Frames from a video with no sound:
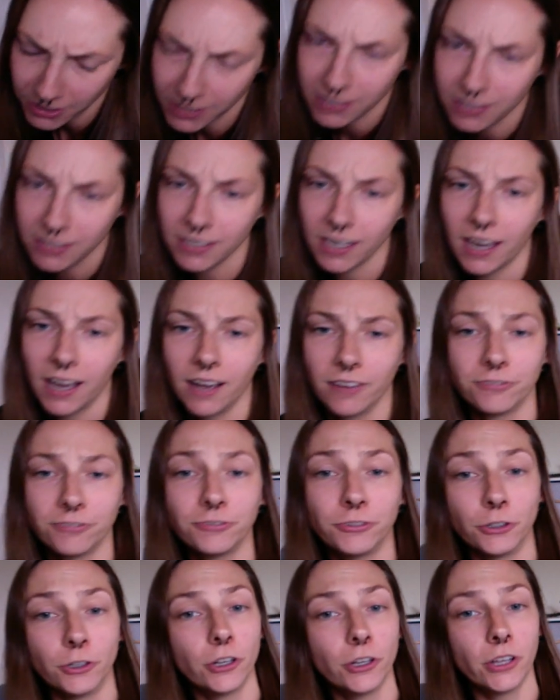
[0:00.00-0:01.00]
is
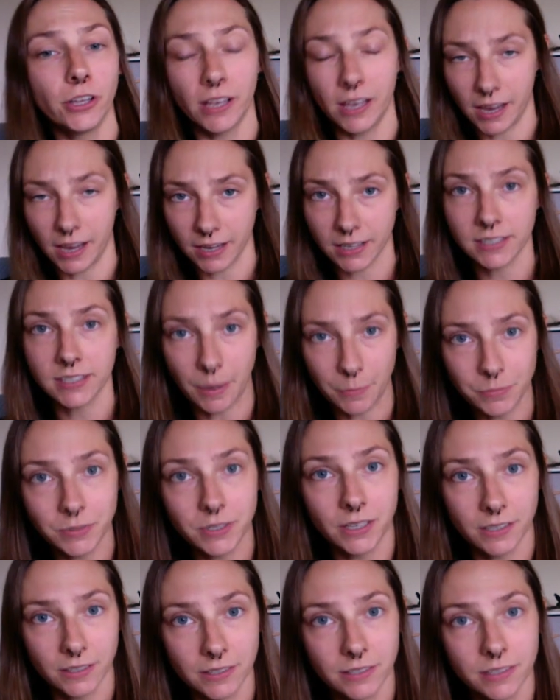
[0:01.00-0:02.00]
full
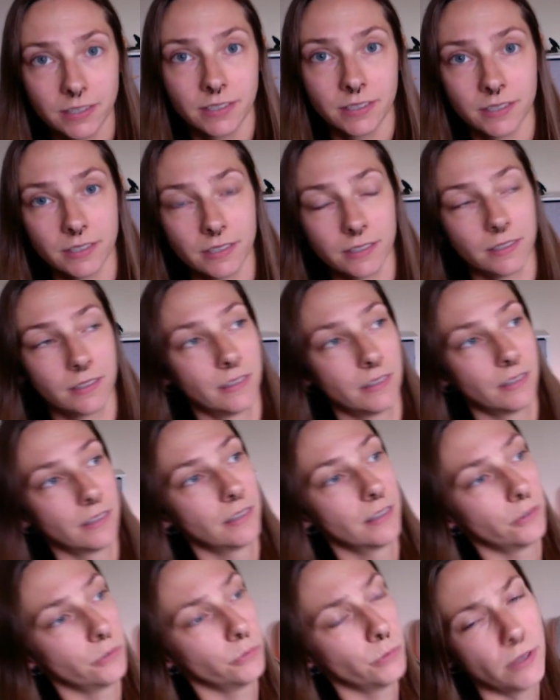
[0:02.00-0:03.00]
acceptance
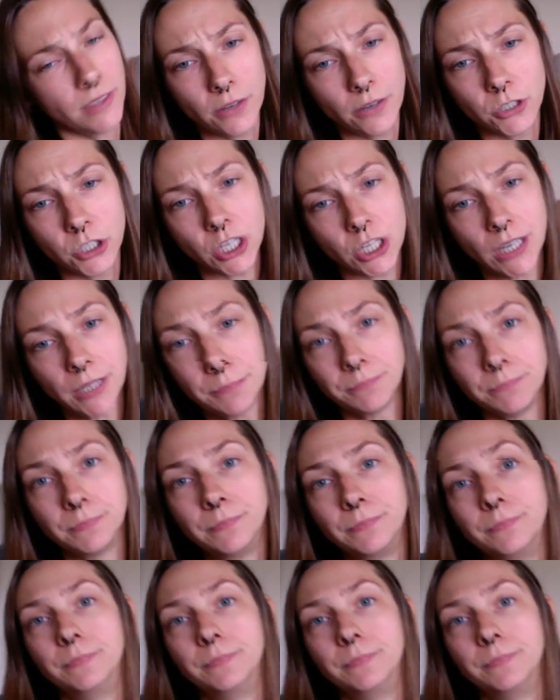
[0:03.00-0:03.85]
without shame.